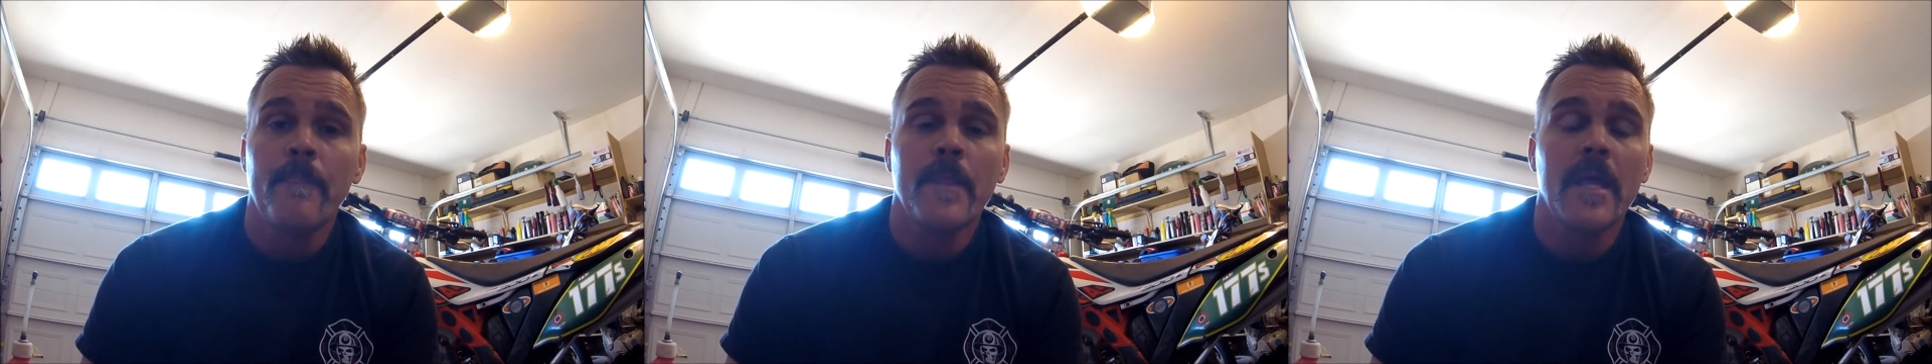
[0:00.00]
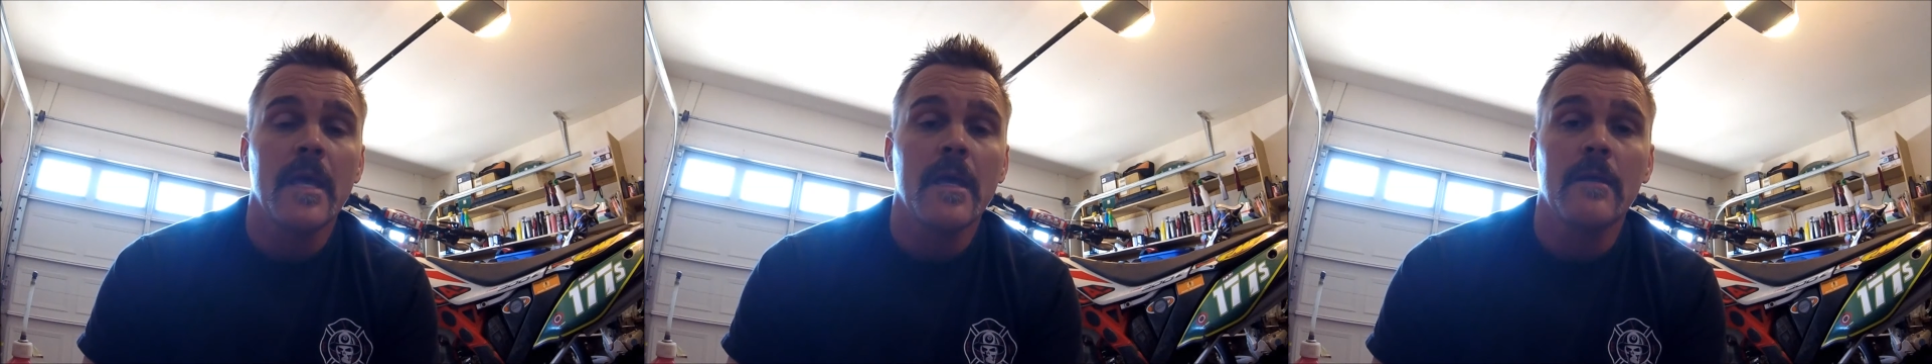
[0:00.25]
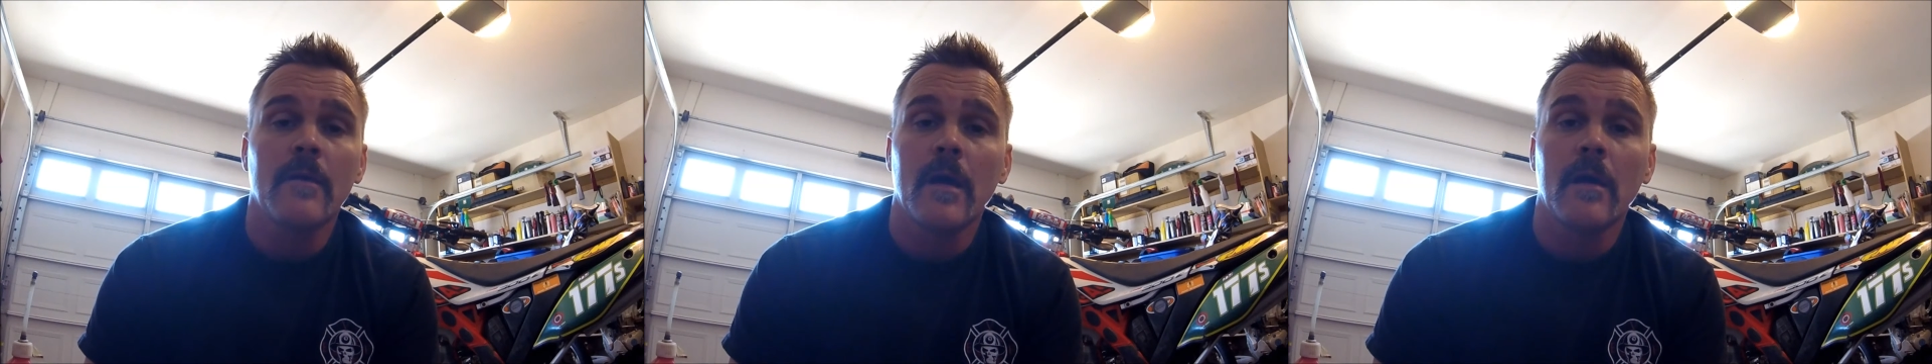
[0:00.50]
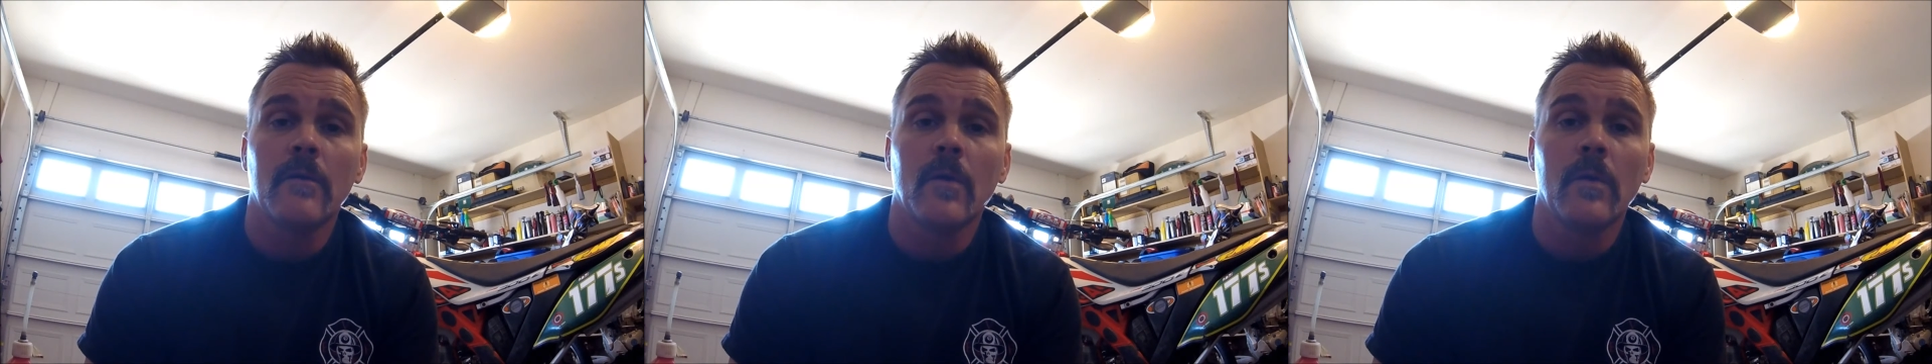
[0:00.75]
And
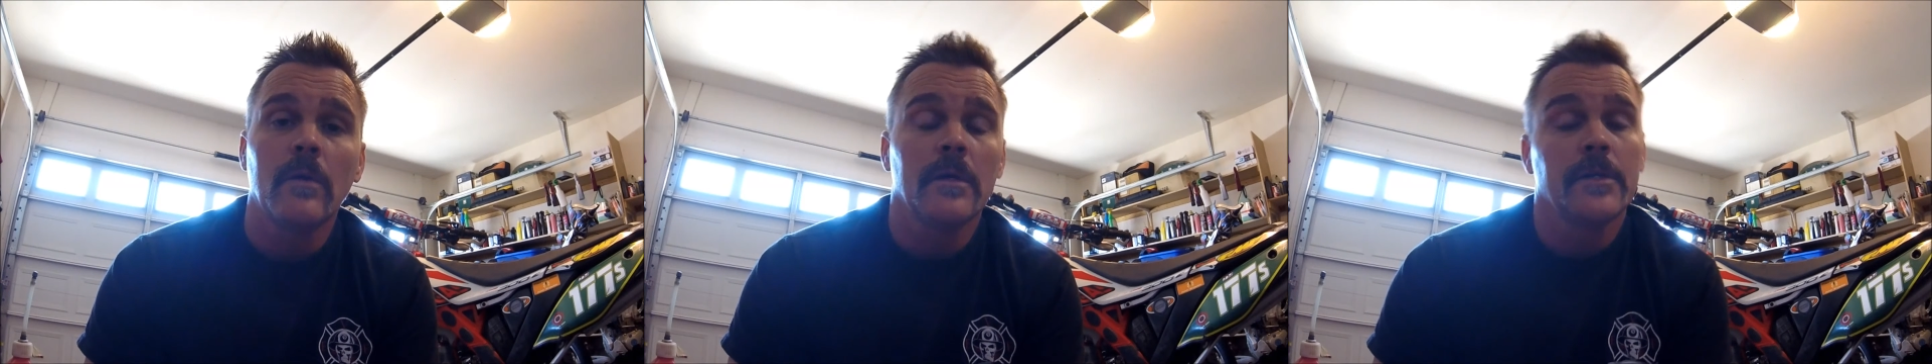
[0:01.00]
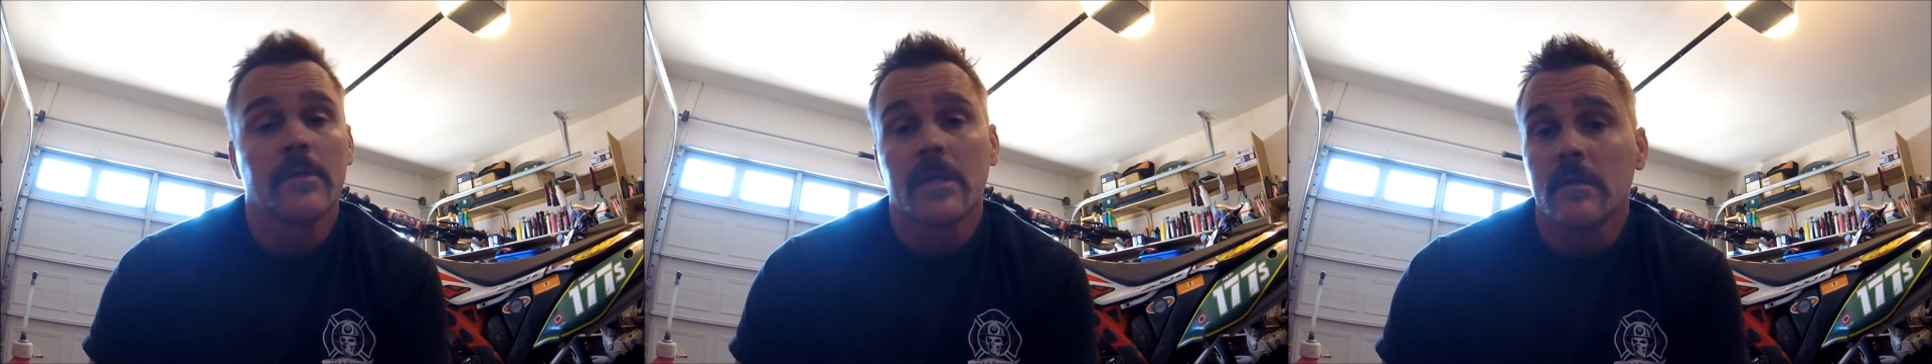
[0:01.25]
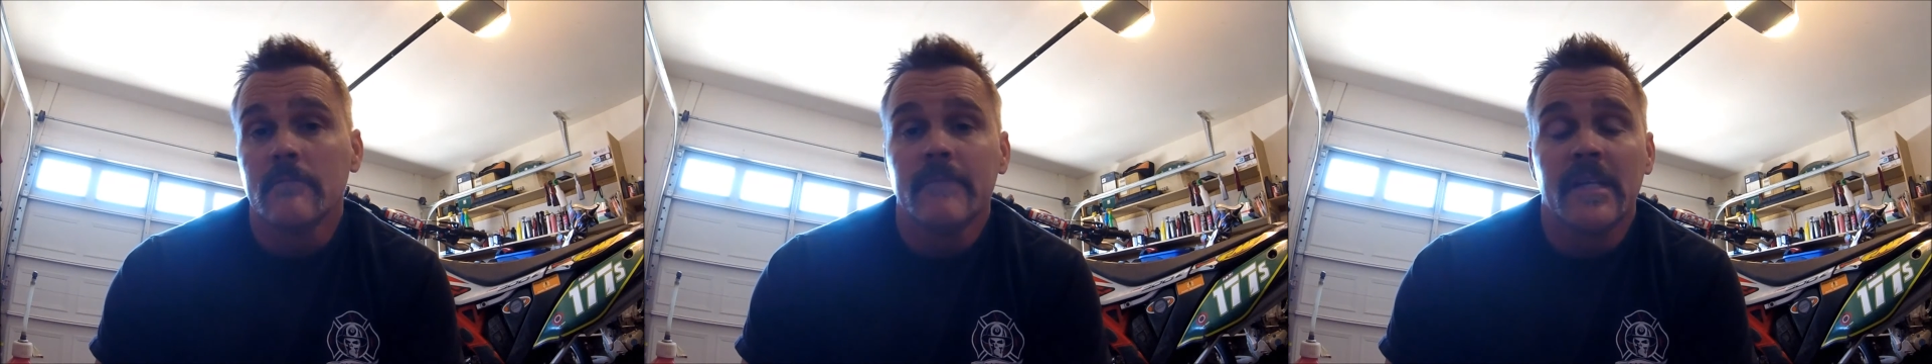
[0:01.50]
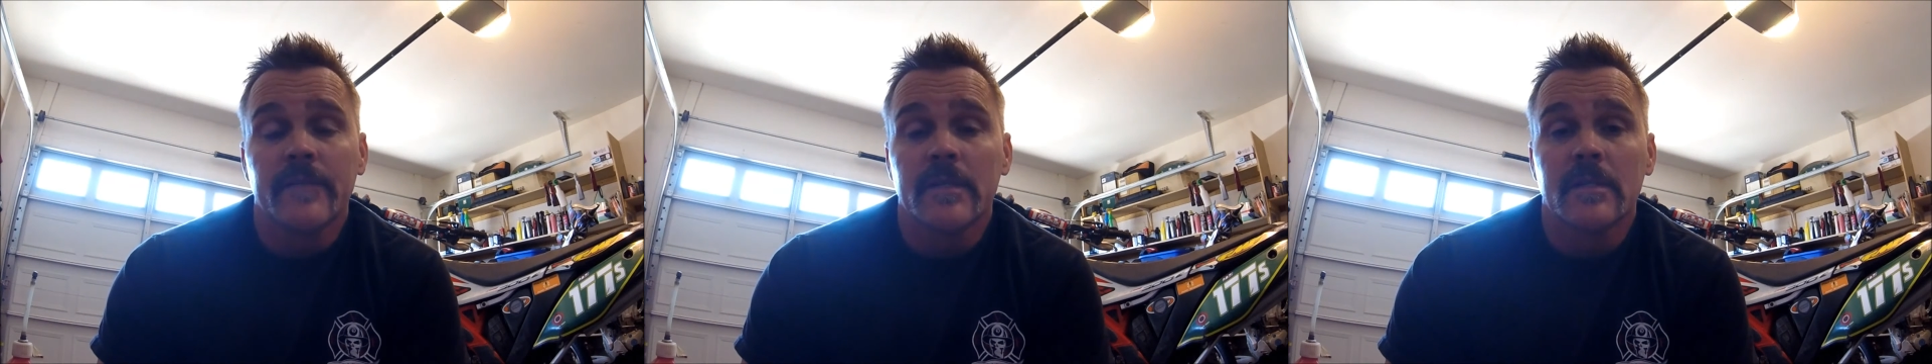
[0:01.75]
or you can,
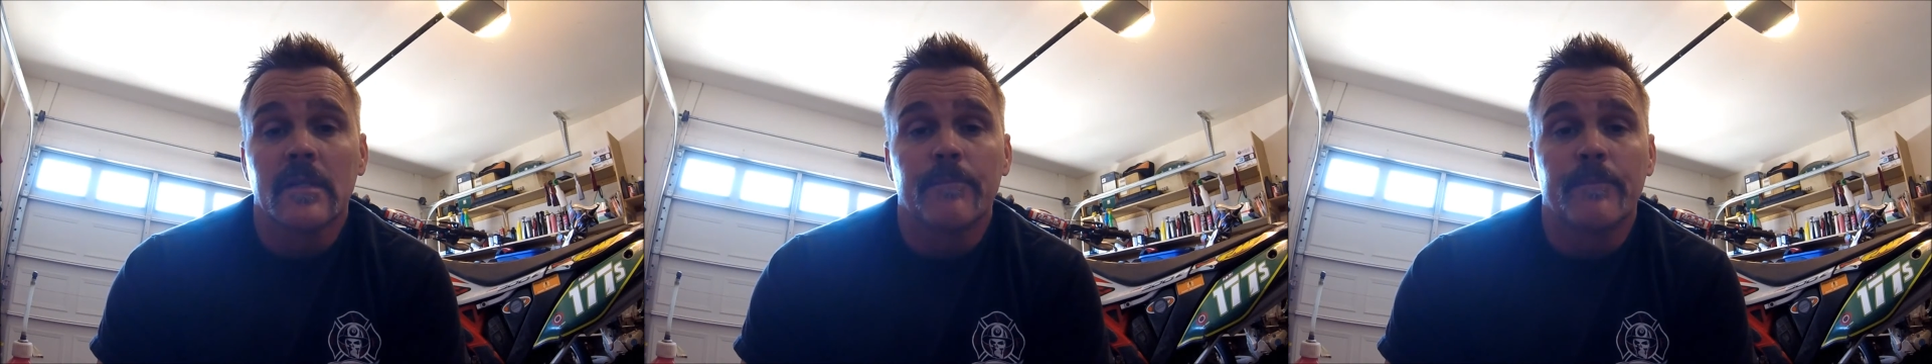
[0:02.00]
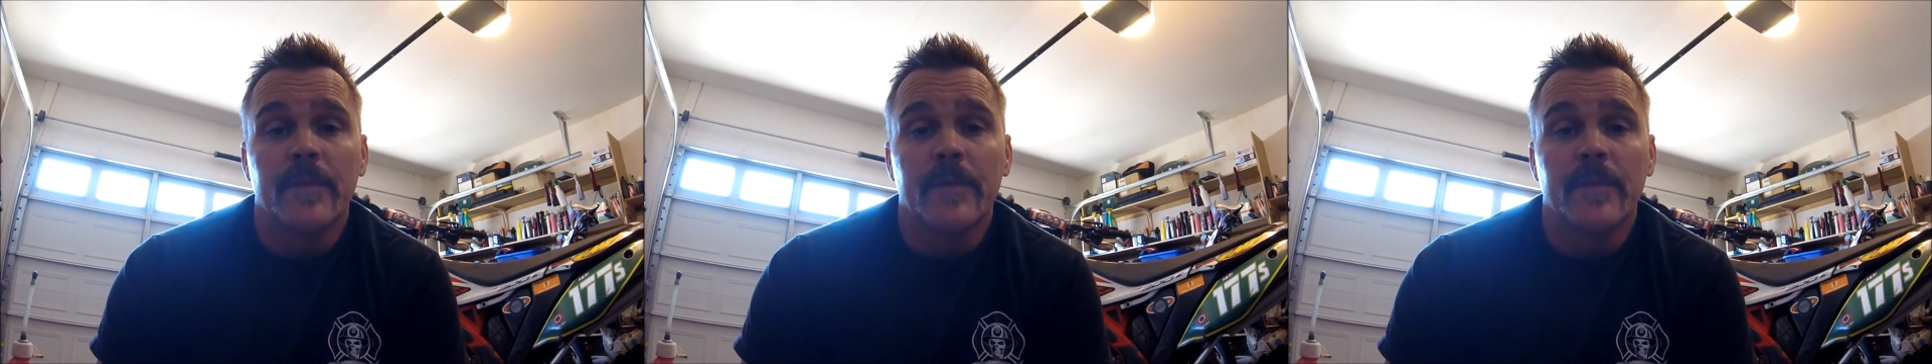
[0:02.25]
even